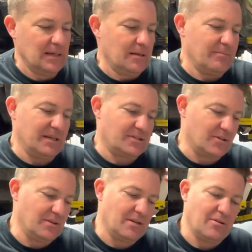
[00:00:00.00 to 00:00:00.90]
Make sure
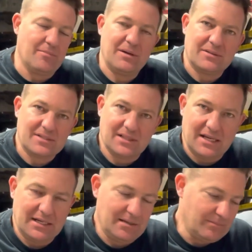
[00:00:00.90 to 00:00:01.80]
that all the belts
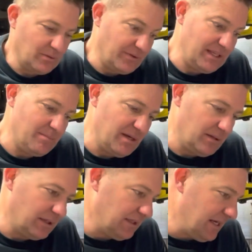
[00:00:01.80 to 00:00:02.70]
line up, or the
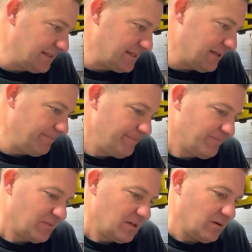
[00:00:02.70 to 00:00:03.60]
belt lines up,
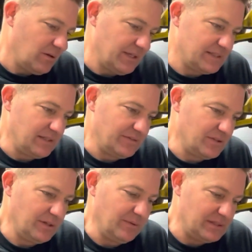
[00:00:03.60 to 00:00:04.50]
all that stuff. So
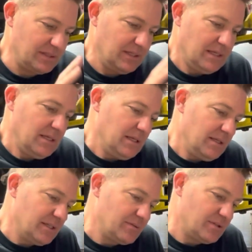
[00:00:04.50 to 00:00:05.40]
anyways,
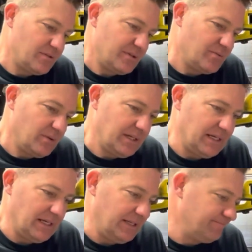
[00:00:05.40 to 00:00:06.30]
this was
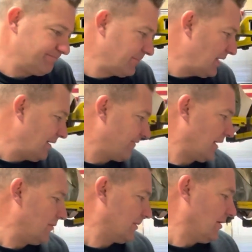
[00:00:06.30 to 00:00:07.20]
$329. I
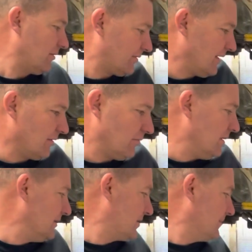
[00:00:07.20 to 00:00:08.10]
forget what the alternator
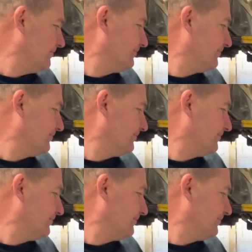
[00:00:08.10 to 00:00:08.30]
was.